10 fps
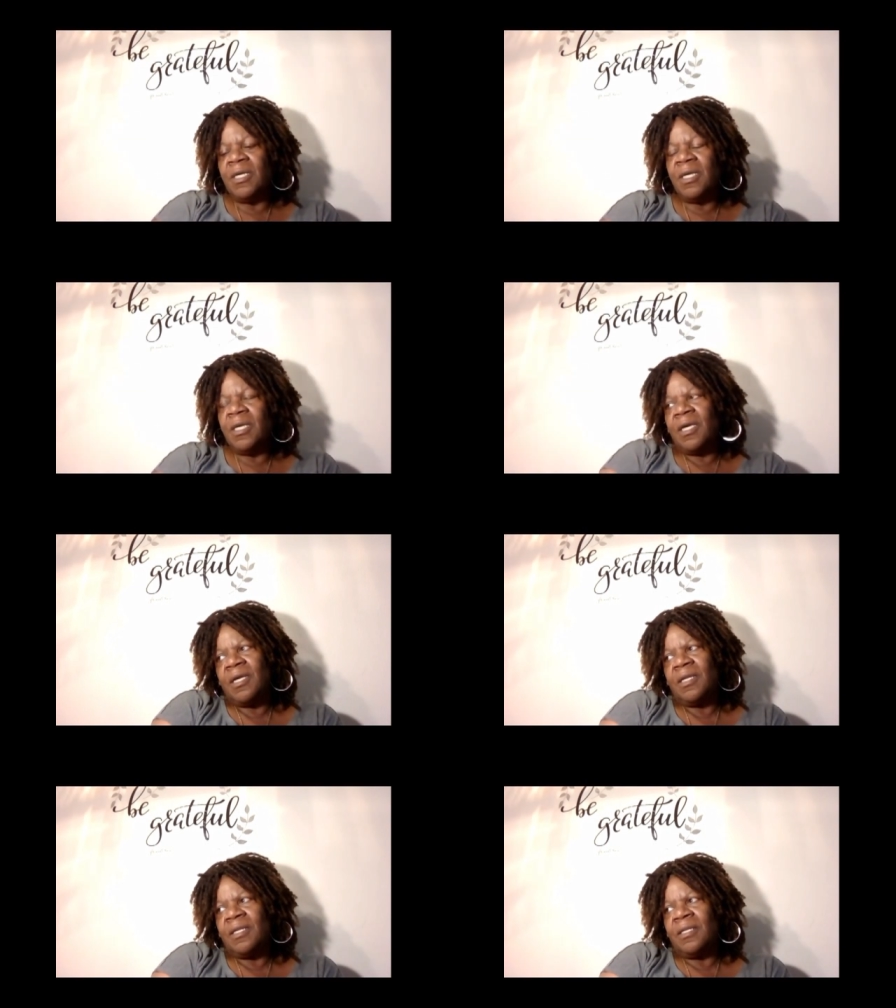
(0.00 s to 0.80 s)

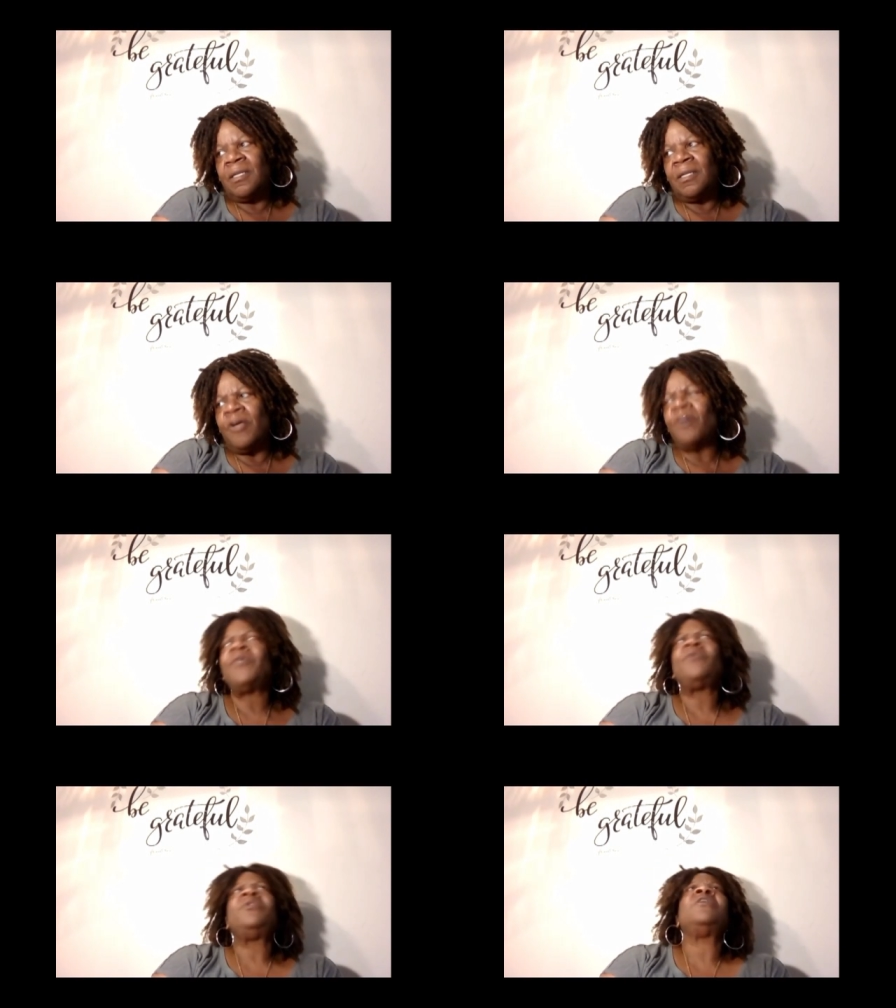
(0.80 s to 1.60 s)
And no,
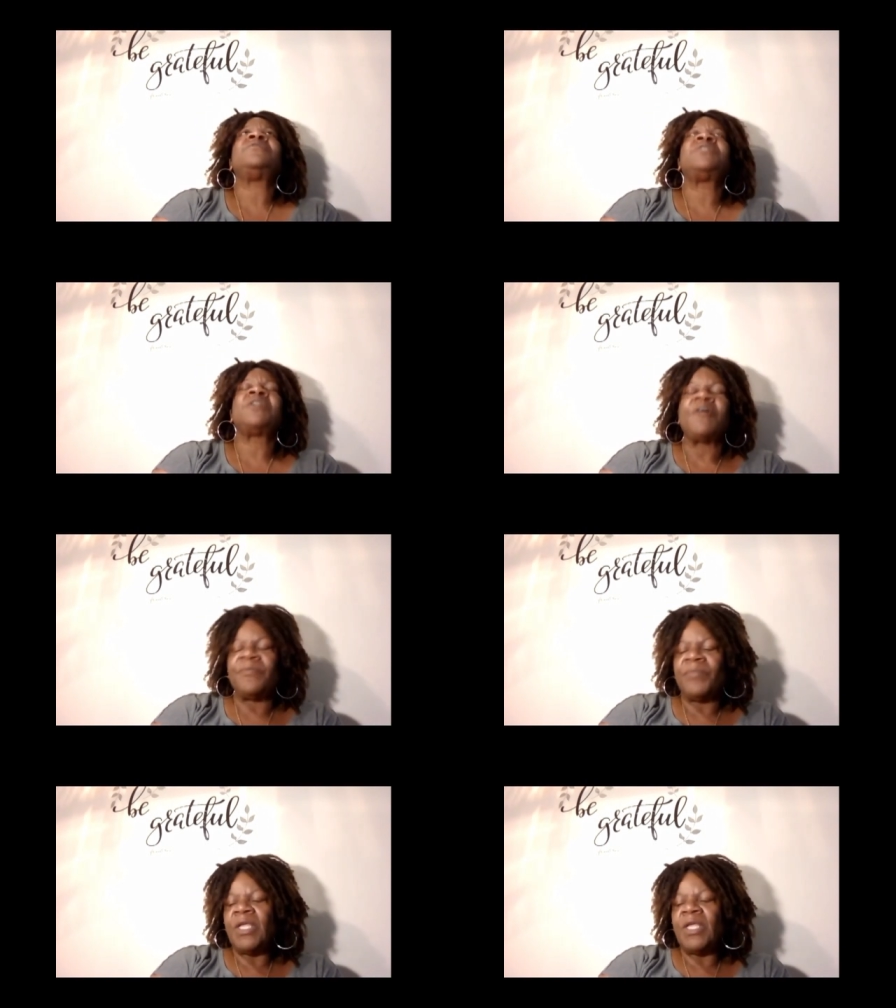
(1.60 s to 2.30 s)
no, sorry.